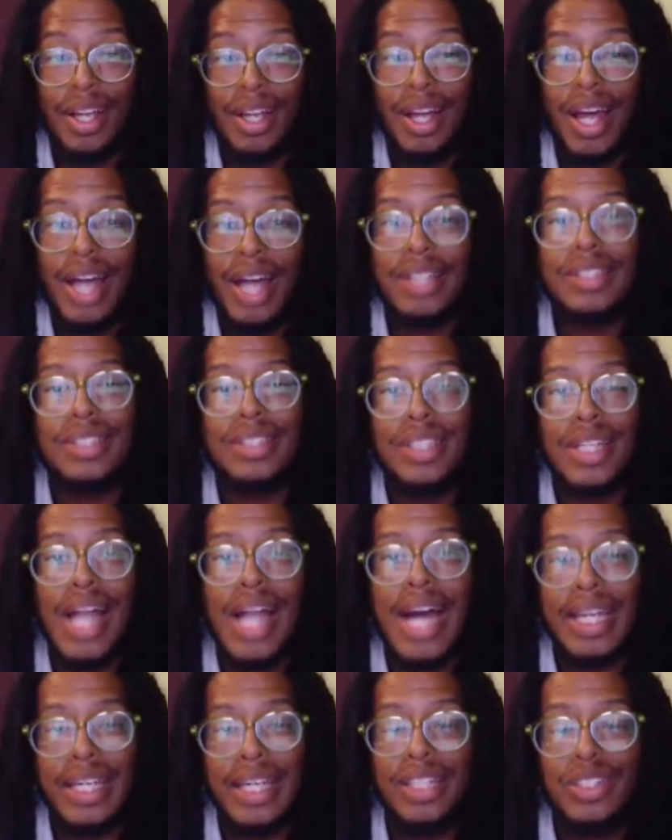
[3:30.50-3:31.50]
until I
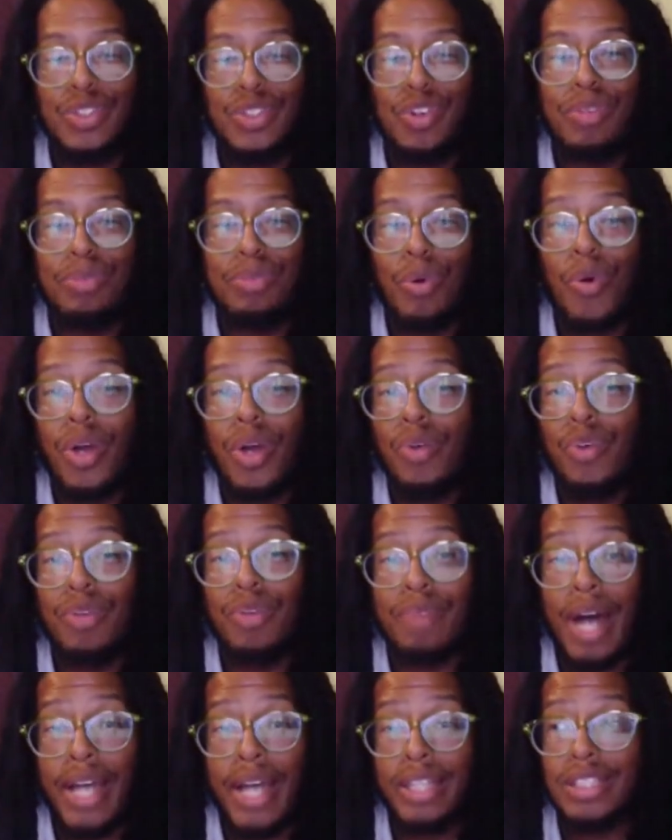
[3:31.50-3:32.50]
get to a point where
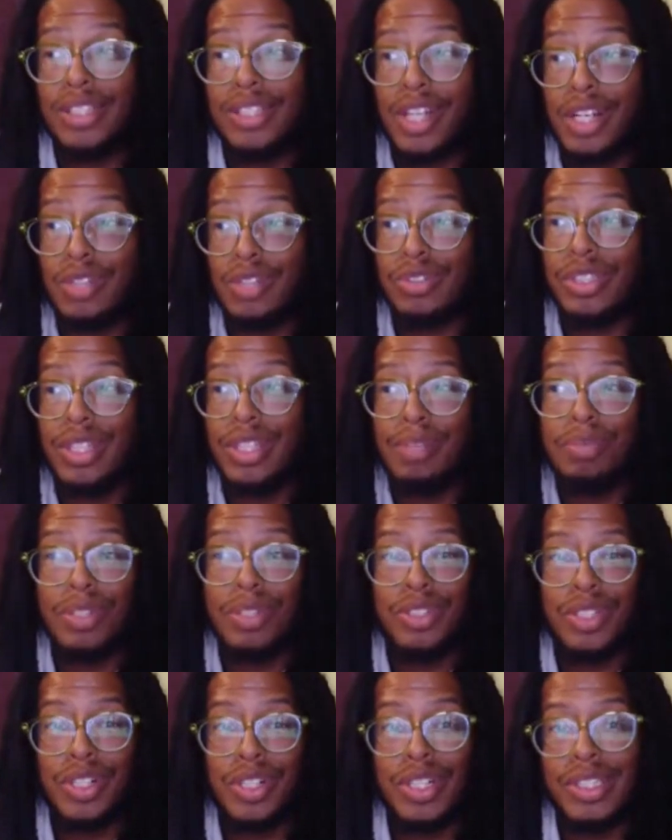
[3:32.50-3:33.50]
my internal
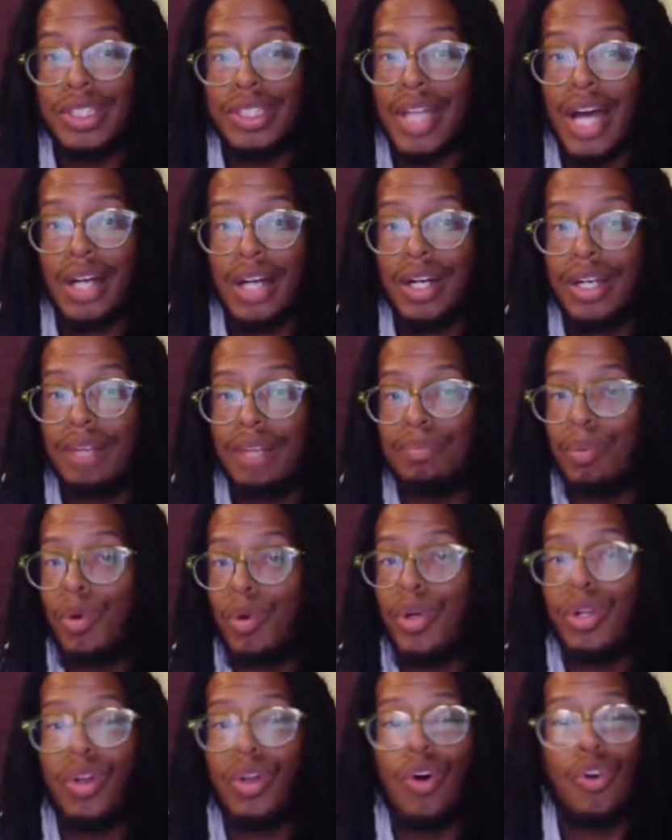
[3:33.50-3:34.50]
temperature is not going to
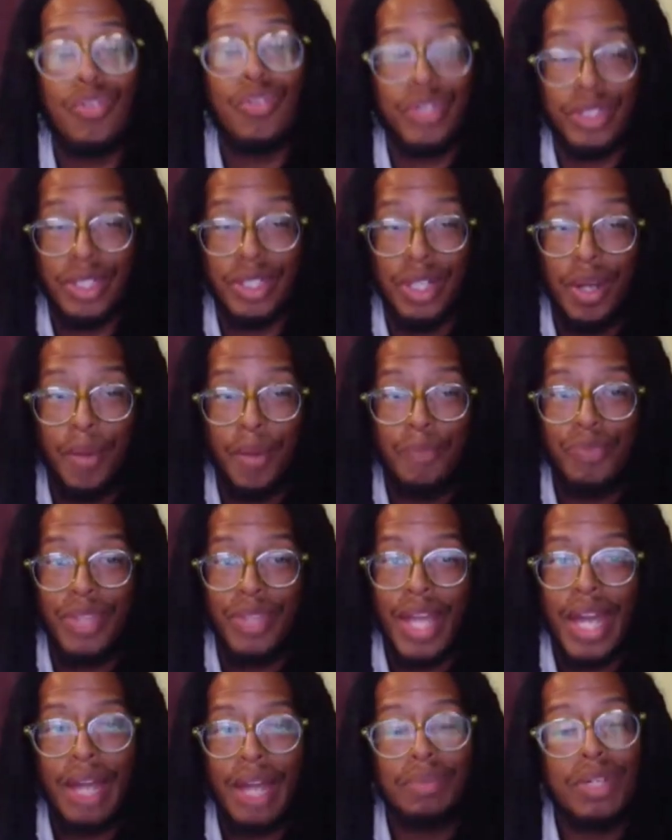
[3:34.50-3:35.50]
boil over
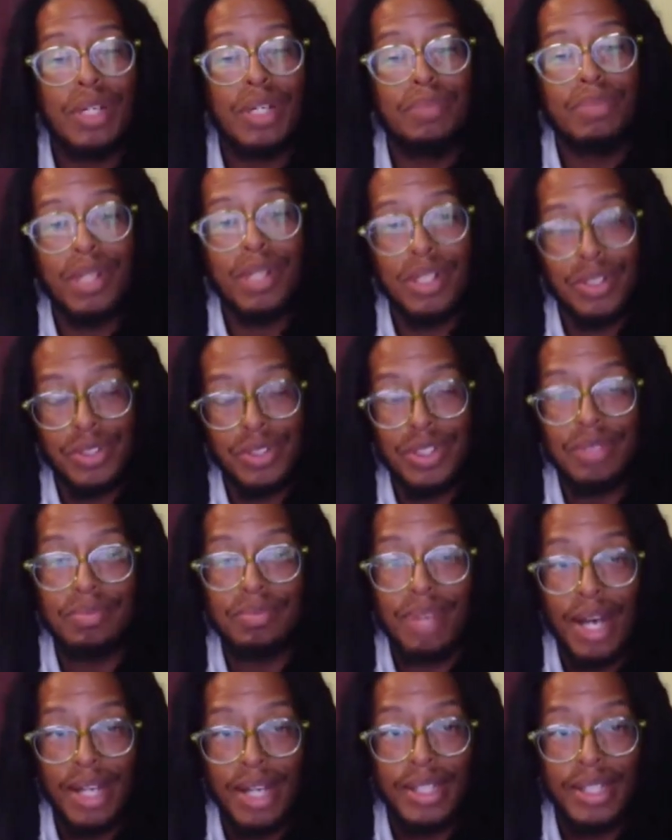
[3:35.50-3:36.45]
and I'm going to burn somebody.